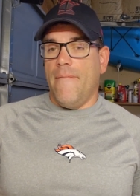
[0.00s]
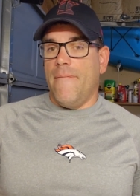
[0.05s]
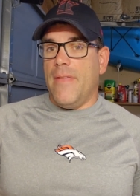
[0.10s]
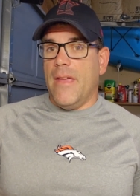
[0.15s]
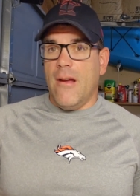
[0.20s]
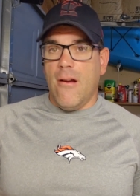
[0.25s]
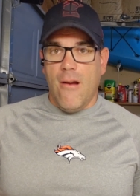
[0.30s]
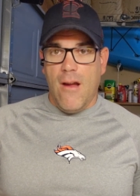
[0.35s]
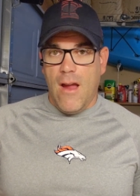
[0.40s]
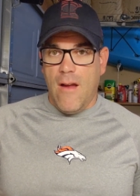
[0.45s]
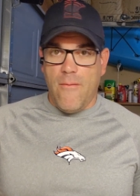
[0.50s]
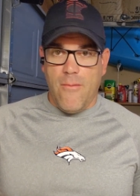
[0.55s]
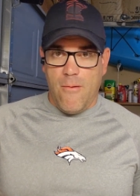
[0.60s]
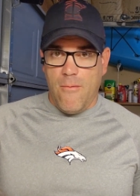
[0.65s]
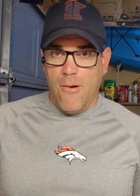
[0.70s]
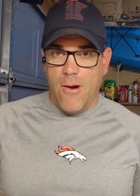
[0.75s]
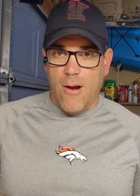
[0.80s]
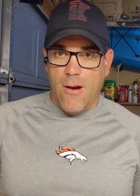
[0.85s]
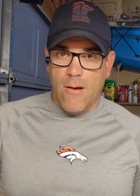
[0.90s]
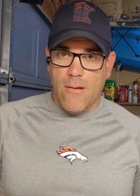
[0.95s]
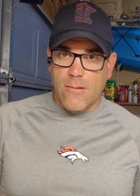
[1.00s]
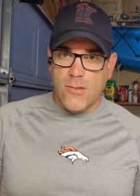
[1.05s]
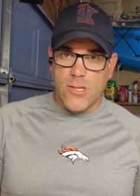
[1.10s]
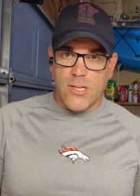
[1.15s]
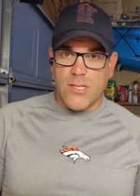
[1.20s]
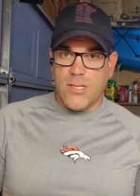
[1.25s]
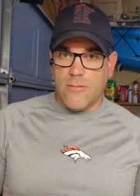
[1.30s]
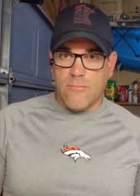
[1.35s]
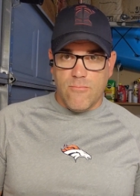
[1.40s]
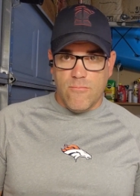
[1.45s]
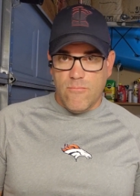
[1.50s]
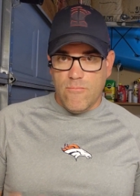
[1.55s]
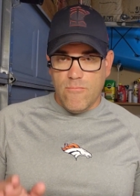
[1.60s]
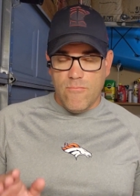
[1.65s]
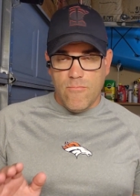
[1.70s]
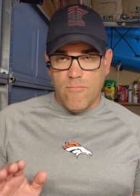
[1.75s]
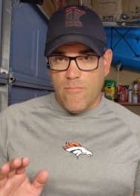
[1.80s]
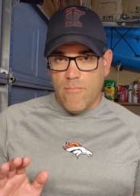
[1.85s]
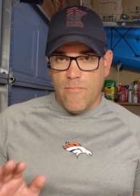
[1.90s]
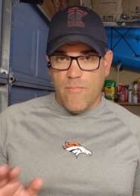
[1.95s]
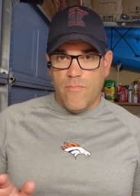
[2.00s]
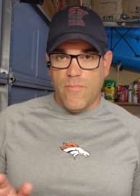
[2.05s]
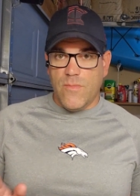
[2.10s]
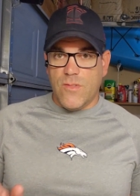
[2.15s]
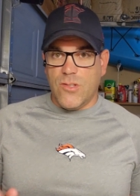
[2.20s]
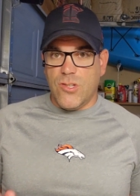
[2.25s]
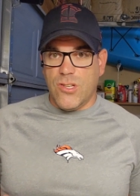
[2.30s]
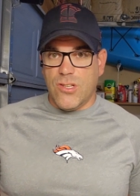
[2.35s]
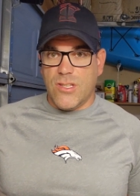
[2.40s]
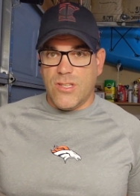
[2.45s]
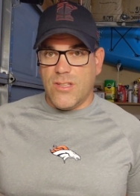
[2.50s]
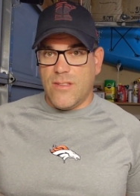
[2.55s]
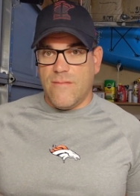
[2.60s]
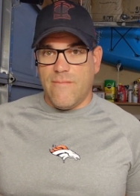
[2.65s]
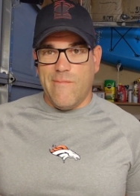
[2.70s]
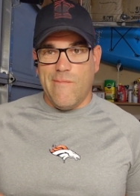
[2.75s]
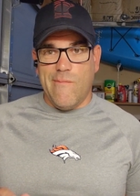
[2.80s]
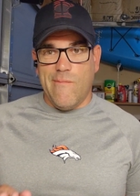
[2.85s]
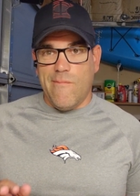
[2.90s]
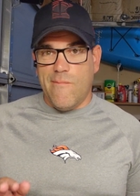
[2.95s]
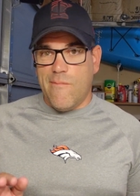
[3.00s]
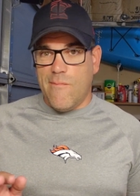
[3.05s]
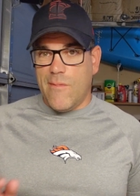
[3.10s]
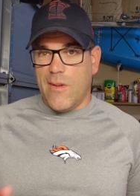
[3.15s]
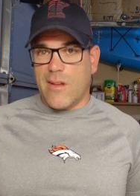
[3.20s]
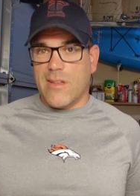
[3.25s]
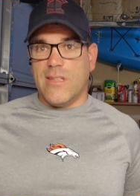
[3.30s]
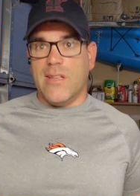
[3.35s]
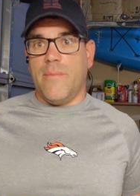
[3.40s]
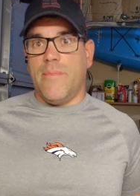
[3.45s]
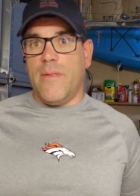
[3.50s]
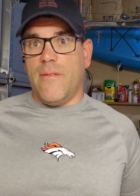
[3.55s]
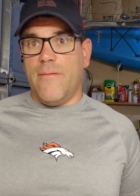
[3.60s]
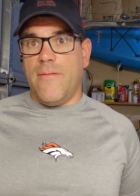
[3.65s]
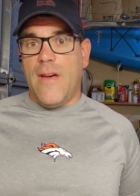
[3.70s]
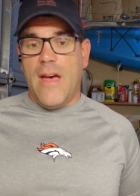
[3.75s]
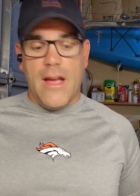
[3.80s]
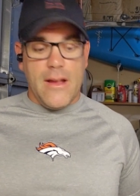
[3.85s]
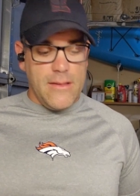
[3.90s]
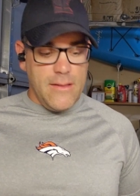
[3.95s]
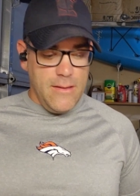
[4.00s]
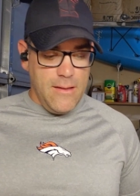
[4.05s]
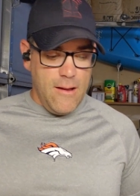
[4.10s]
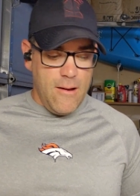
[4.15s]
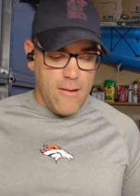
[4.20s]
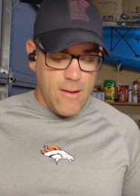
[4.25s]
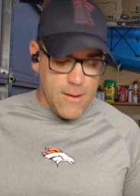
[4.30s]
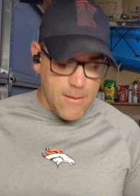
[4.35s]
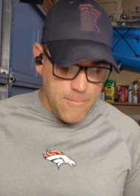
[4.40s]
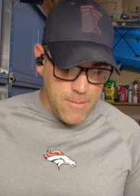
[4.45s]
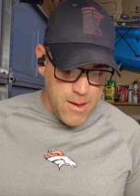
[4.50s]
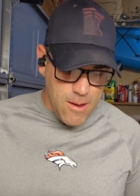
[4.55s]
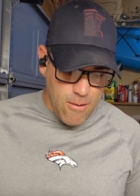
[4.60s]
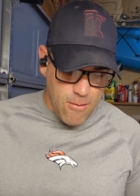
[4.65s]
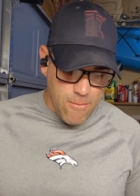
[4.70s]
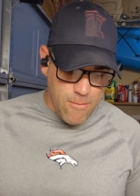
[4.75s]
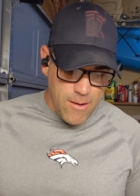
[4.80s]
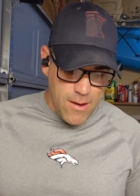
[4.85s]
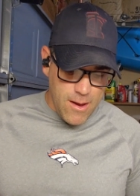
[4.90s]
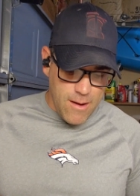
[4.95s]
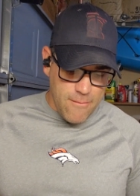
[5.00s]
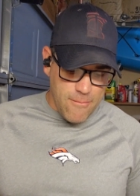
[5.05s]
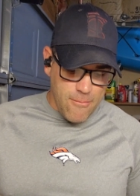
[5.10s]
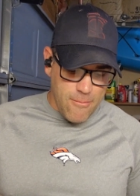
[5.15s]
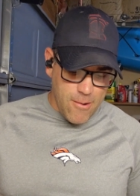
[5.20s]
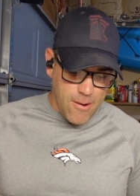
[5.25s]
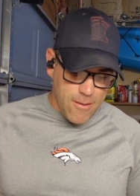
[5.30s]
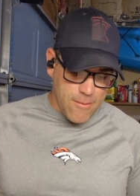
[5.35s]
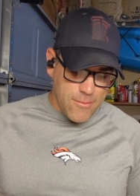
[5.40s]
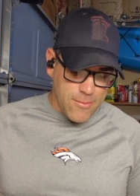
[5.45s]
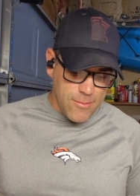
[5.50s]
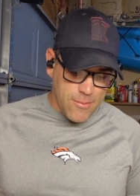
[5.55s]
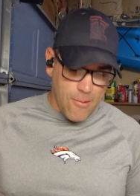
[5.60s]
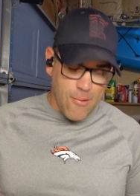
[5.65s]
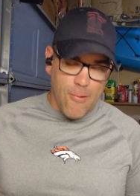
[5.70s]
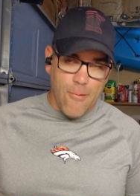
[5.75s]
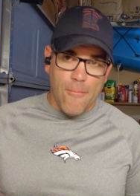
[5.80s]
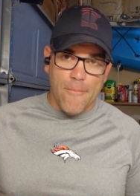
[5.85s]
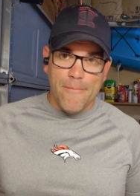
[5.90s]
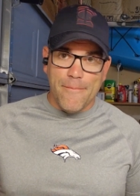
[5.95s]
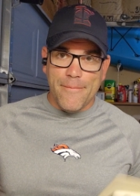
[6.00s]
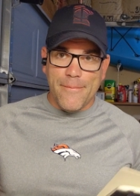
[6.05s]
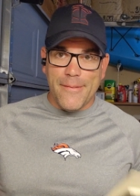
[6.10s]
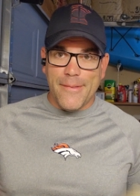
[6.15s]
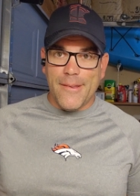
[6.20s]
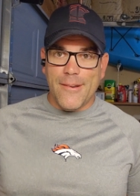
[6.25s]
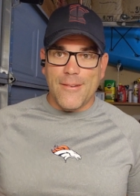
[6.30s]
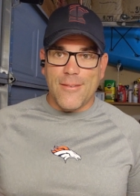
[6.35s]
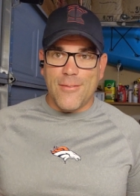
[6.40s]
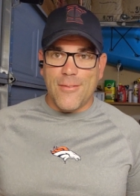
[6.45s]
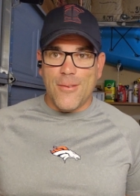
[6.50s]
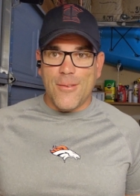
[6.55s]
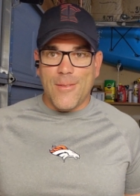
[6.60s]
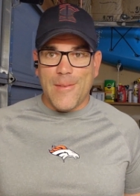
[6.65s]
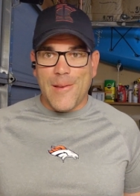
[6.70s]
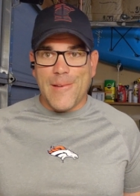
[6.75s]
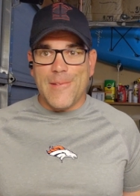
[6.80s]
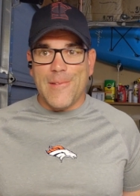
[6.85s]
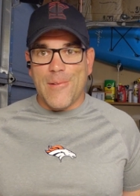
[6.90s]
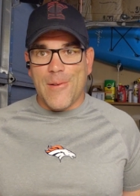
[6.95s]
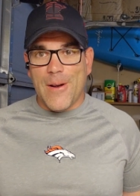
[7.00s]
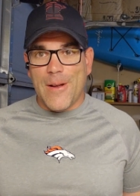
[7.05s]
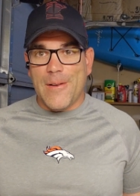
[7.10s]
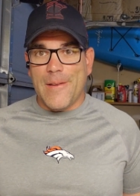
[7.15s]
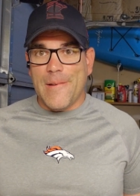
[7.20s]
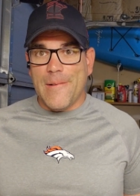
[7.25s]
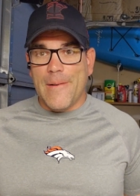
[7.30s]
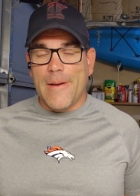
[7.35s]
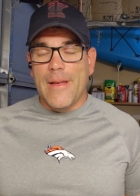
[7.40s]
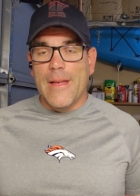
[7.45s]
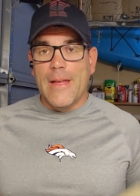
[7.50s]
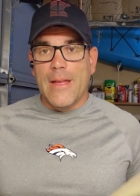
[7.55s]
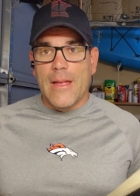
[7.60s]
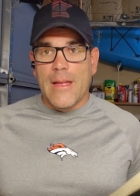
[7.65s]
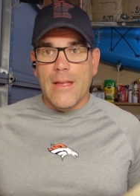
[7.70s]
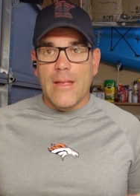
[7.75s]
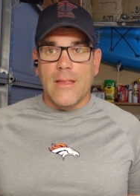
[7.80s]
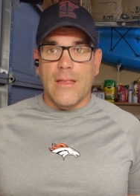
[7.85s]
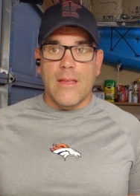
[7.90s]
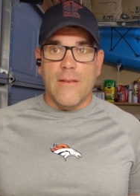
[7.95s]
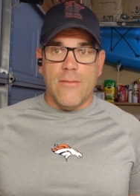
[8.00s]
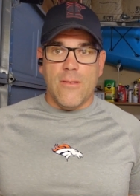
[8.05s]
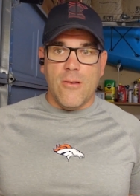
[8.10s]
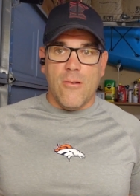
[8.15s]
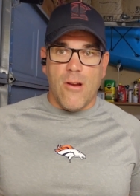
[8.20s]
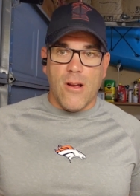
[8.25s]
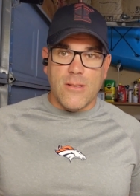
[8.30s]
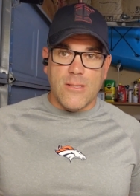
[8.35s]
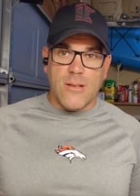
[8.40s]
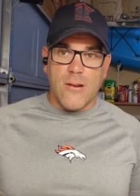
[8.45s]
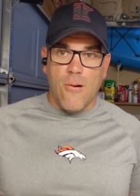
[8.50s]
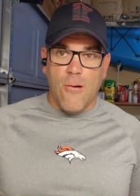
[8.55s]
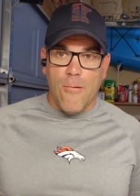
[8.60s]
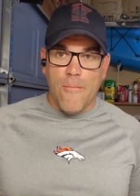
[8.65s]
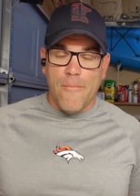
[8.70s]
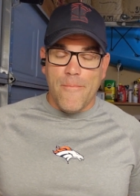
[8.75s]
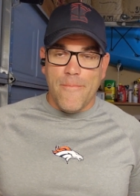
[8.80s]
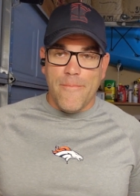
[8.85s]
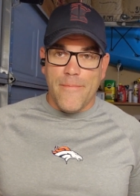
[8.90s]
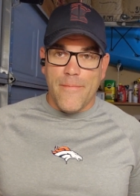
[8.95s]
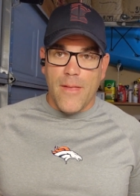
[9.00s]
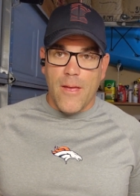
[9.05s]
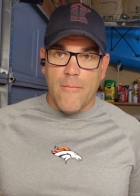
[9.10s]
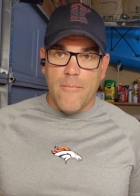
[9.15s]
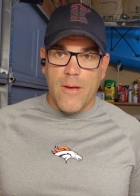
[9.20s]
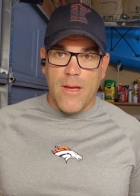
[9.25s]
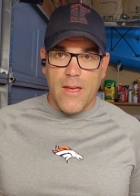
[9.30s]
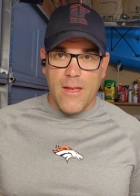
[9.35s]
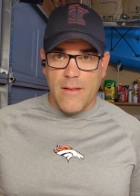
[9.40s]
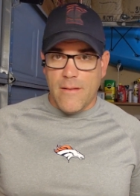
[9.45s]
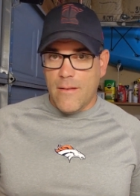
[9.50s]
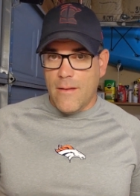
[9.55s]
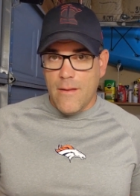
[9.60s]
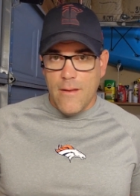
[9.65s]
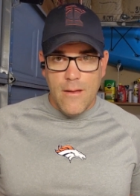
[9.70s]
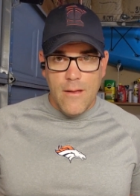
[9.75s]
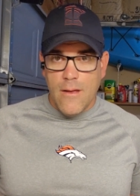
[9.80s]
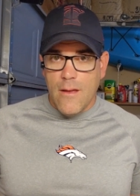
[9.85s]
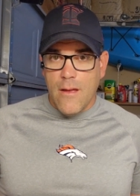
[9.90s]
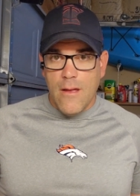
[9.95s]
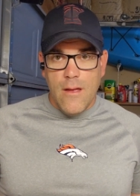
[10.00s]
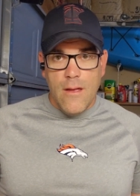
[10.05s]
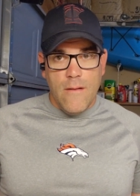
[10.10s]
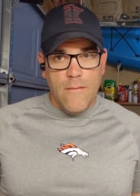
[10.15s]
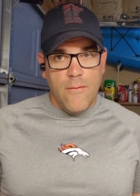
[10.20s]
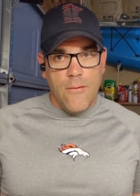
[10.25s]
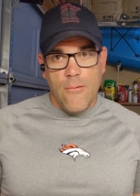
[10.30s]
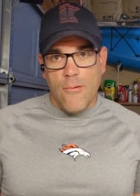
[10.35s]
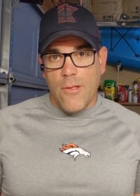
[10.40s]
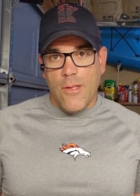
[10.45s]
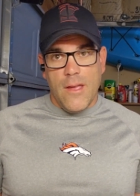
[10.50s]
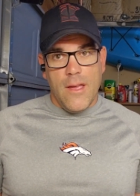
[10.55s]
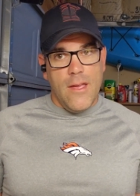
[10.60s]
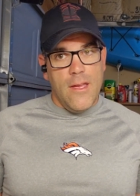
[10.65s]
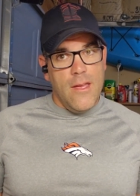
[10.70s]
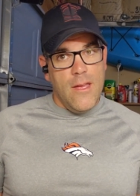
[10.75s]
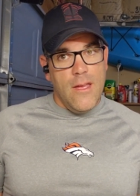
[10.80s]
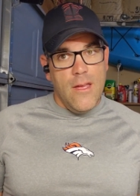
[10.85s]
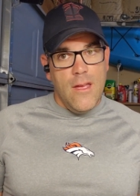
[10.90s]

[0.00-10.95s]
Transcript: They are everywhere. Just, just accept the fact that they are going to be over everywhere. So there's a few things you want to do. Leave the drugs at home. I mean, if you really,